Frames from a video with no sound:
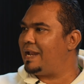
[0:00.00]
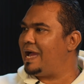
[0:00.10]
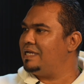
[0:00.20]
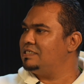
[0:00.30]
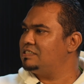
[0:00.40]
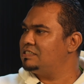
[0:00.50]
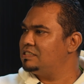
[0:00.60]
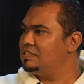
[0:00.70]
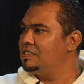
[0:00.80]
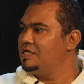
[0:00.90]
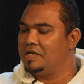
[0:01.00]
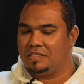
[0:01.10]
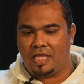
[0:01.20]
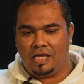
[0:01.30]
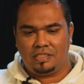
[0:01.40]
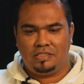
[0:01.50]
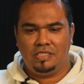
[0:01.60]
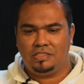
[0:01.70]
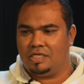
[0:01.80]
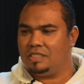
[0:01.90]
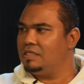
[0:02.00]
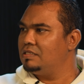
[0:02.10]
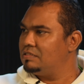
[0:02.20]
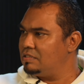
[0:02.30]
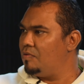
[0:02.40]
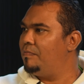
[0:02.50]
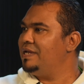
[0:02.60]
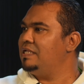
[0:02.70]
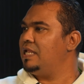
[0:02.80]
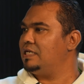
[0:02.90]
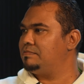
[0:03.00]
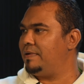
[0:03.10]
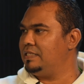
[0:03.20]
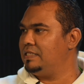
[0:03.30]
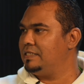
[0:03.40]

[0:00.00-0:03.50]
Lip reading: Price. Take a t-shirt, go pay it next month.